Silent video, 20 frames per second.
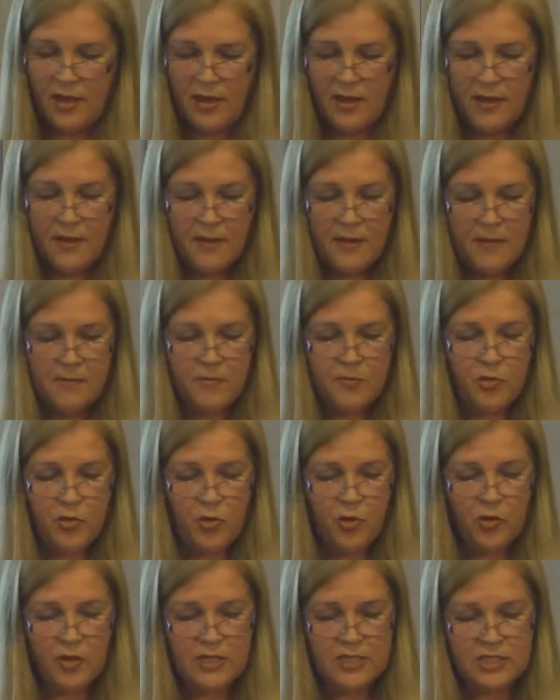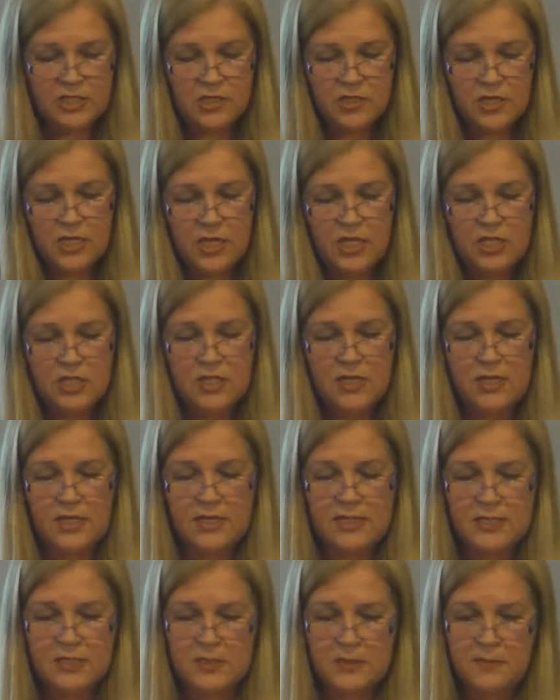procrastination
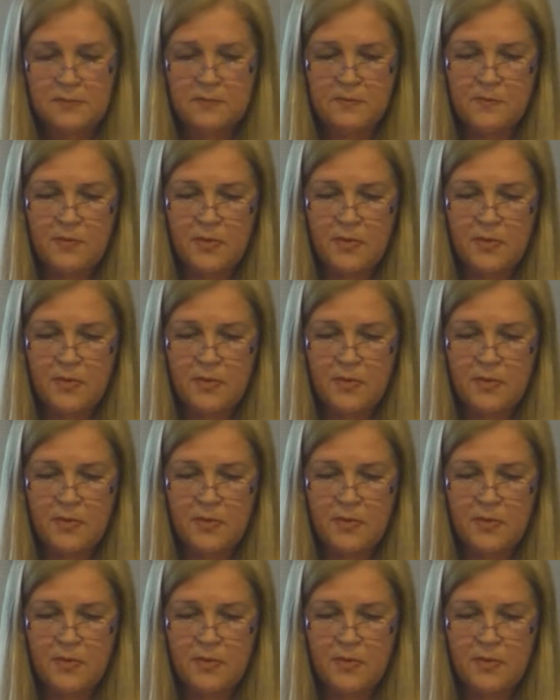is